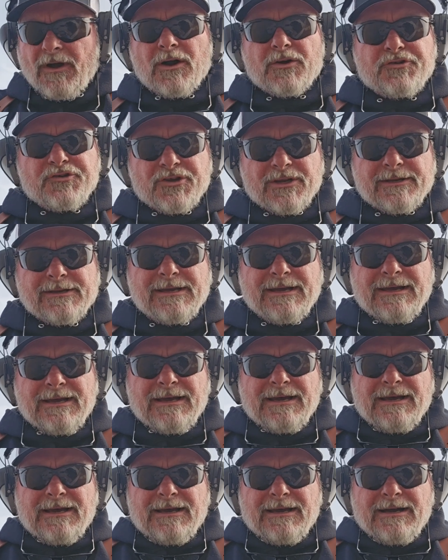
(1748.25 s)
function
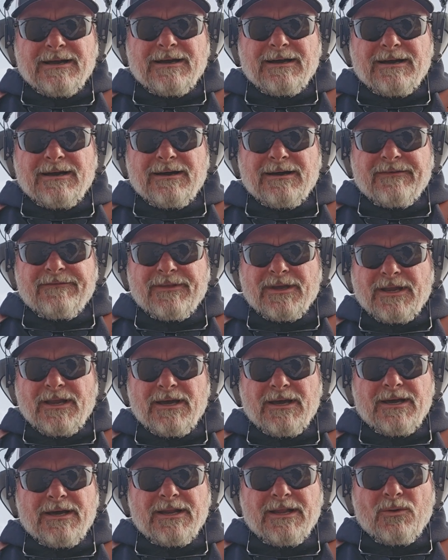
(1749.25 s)
of the
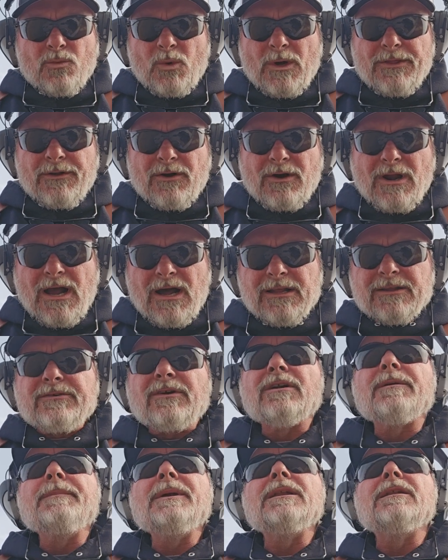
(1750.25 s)
gun and whether or not it's
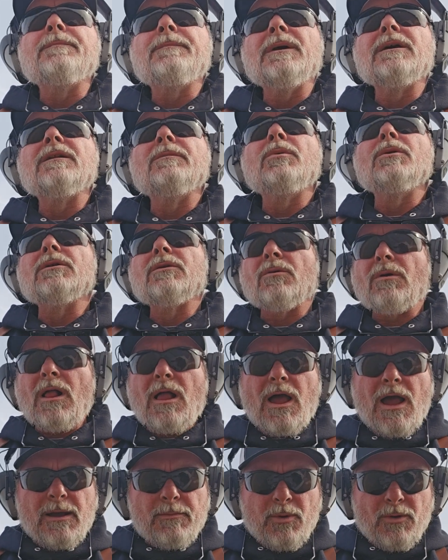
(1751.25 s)
going to be dependable and
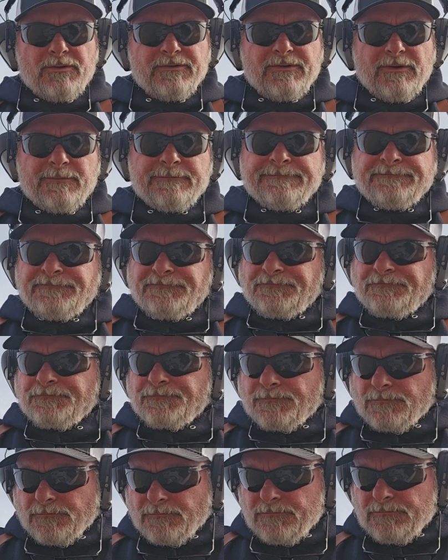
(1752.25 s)
reliable. So,
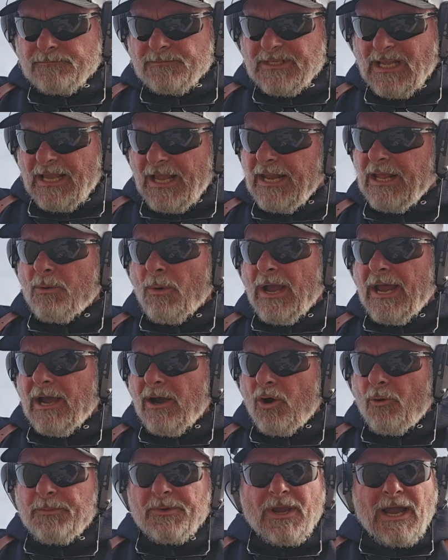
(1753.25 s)
anyway, I
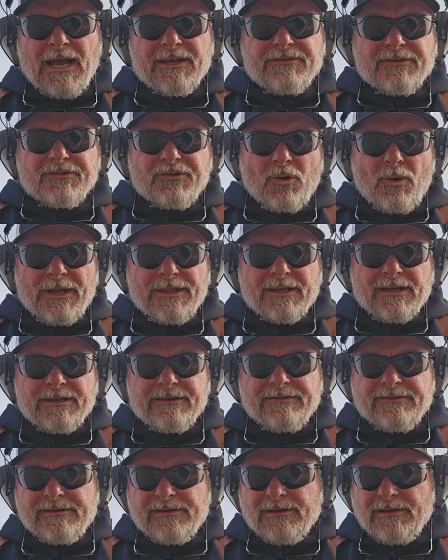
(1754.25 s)
hope you guys enjoyed
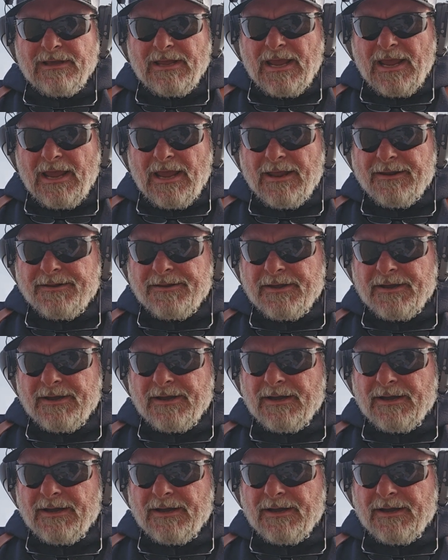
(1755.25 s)
this, and